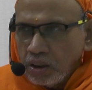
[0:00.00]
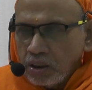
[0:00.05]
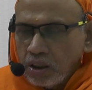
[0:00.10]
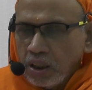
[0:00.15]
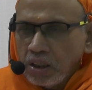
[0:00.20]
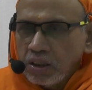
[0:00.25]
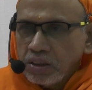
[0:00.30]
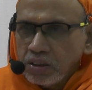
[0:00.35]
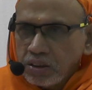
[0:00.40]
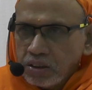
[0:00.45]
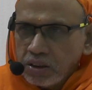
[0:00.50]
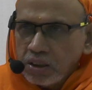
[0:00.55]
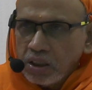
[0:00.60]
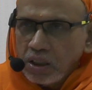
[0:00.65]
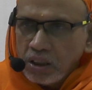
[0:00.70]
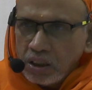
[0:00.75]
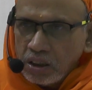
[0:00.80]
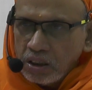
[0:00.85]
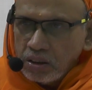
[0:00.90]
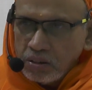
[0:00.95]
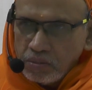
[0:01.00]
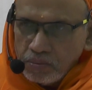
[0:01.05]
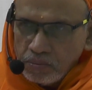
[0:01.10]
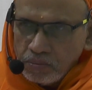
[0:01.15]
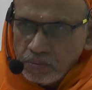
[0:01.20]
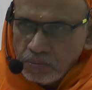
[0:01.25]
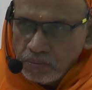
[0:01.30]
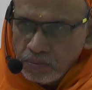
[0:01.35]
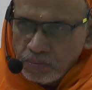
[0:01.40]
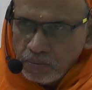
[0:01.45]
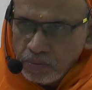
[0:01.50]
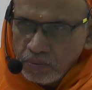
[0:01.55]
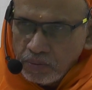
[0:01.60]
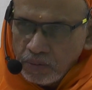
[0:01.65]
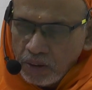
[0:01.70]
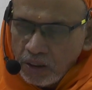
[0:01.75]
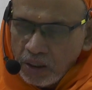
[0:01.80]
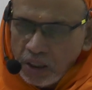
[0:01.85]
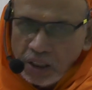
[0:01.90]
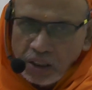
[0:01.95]
That stuck.
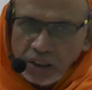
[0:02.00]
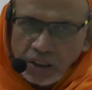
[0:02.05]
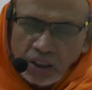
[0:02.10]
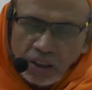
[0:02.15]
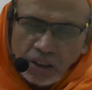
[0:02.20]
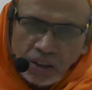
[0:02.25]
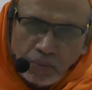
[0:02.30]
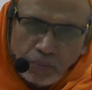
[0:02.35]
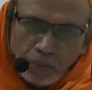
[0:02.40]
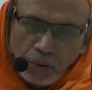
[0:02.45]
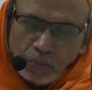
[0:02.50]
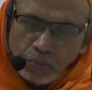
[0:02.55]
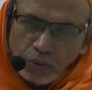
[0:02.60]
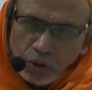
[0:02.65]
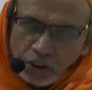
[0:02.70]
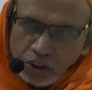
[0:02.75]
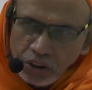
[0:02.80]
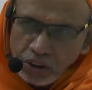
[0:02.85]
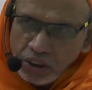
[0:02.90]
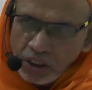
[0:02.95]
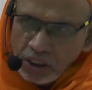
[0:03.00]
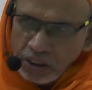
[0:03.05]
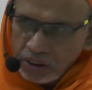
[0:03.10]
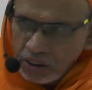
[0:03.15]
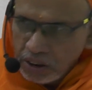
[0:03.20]
Later the population has